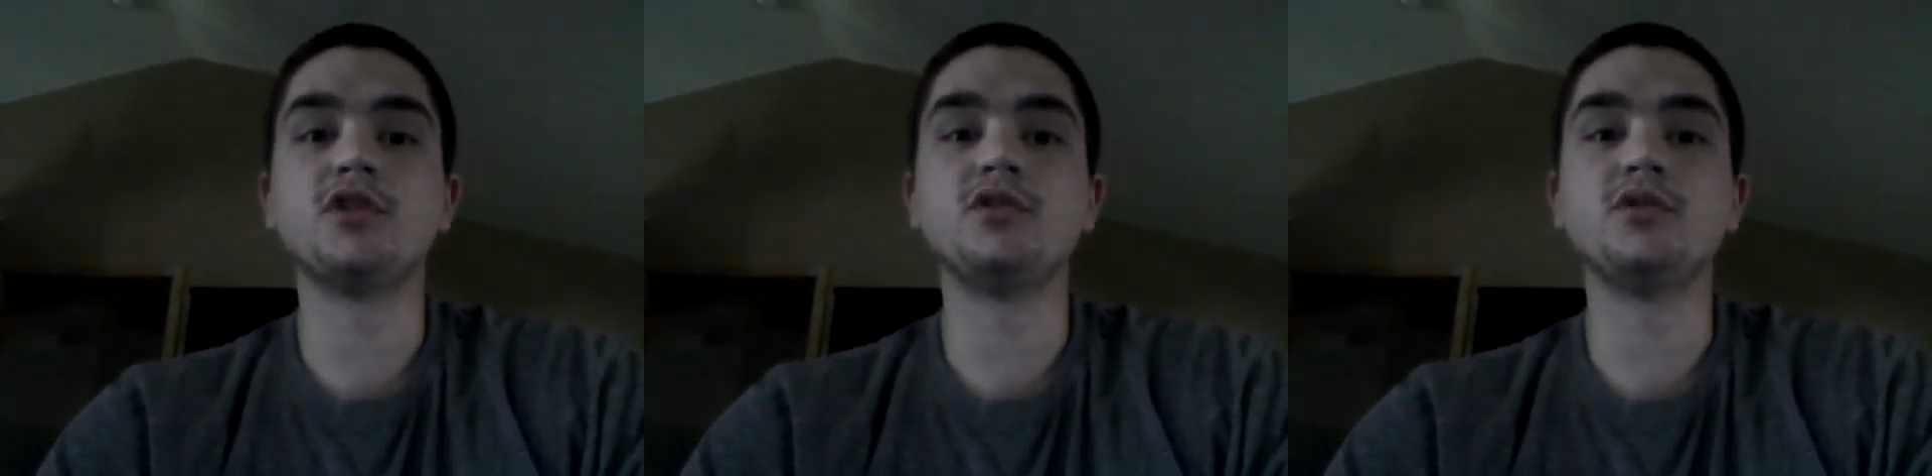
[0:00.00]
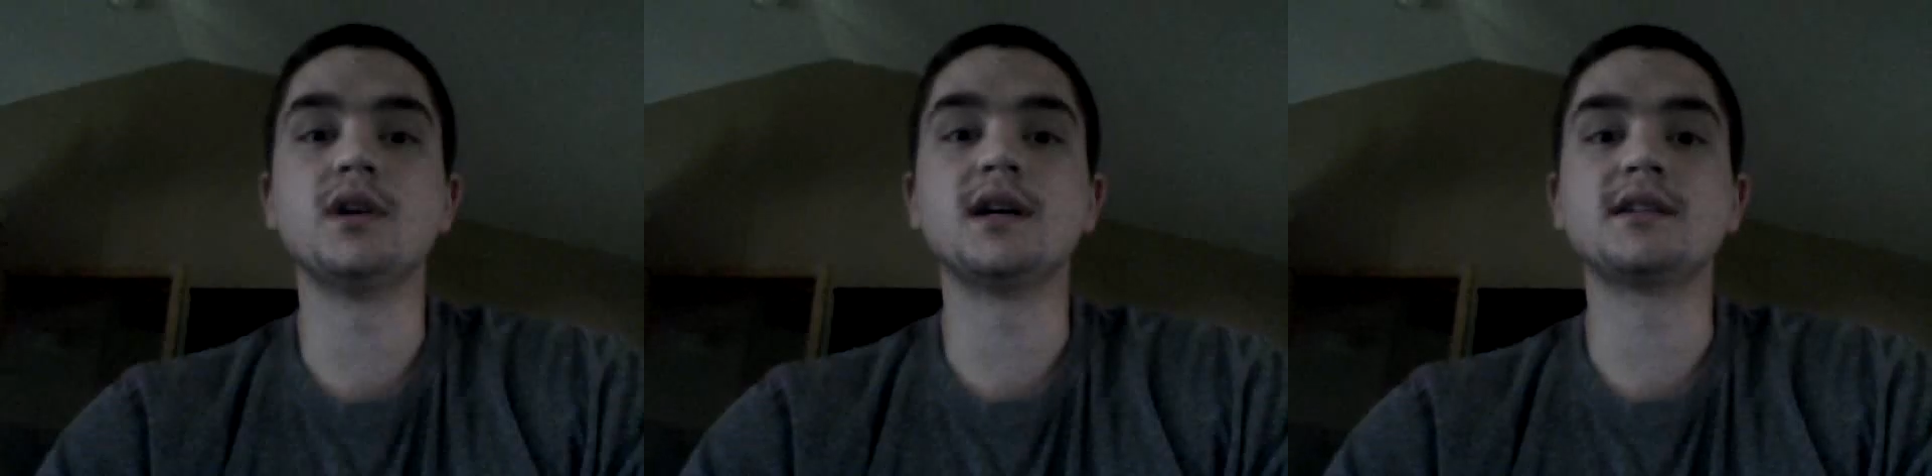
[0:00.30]
a
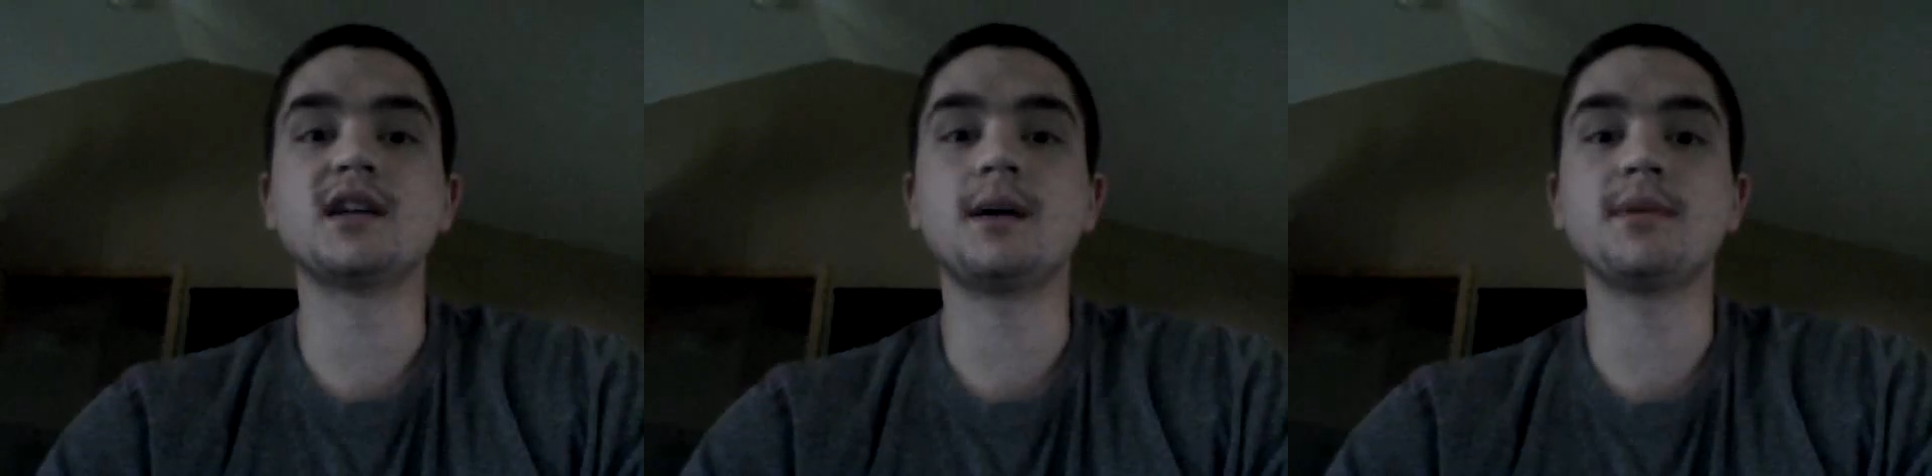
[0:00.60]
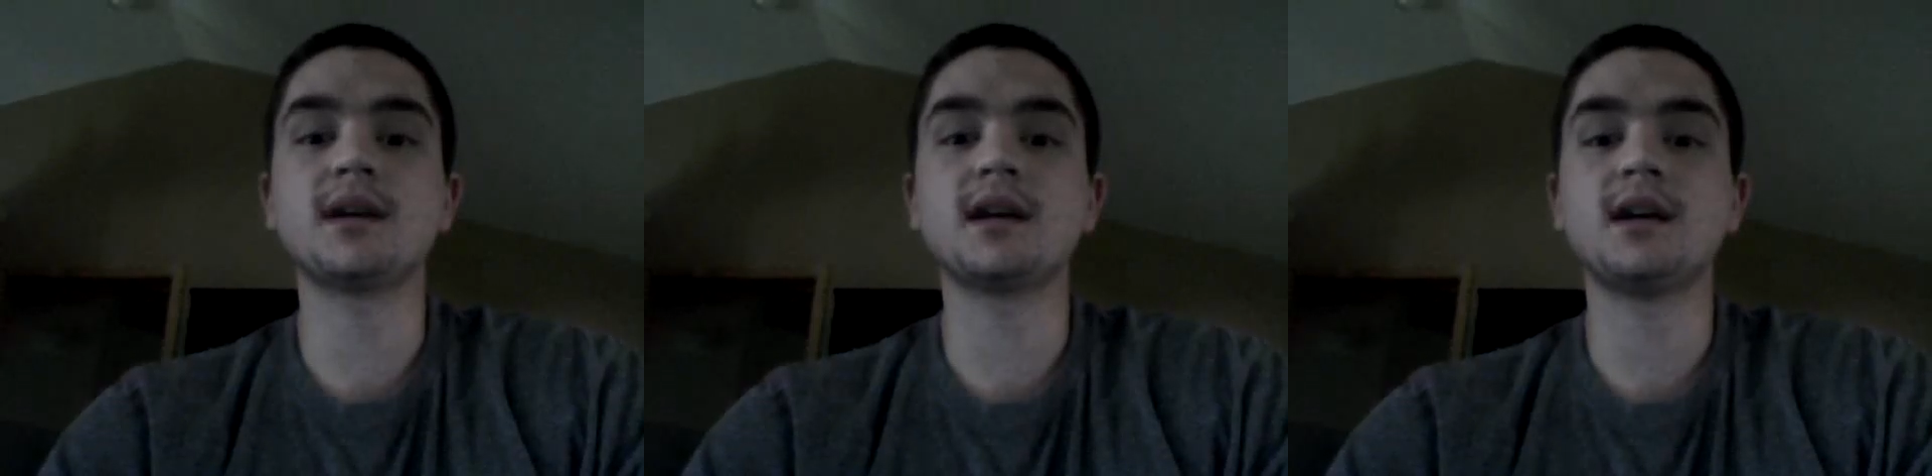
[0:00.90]
new
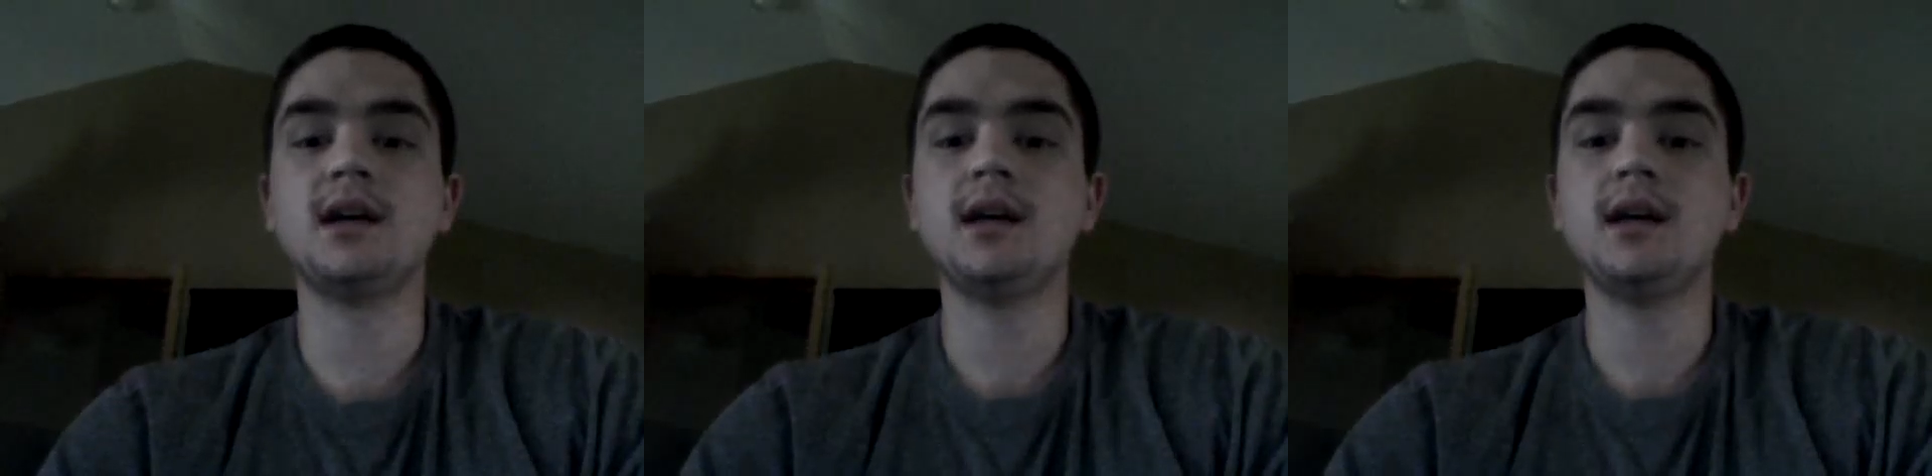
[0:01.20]
topic.